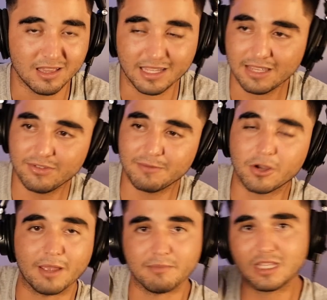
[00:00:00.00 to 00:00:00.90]
Like, even,
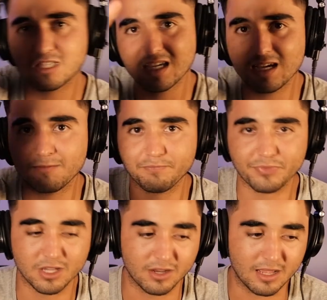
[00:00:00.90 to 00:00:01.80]
okay, let's take,
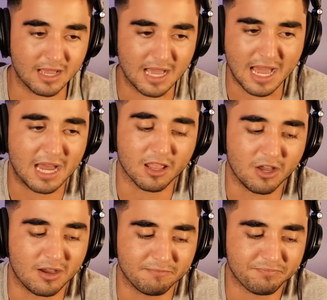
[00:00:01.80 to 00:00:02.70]
all right, I don't
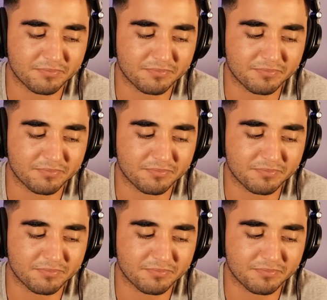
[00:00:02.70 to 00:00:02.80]
know.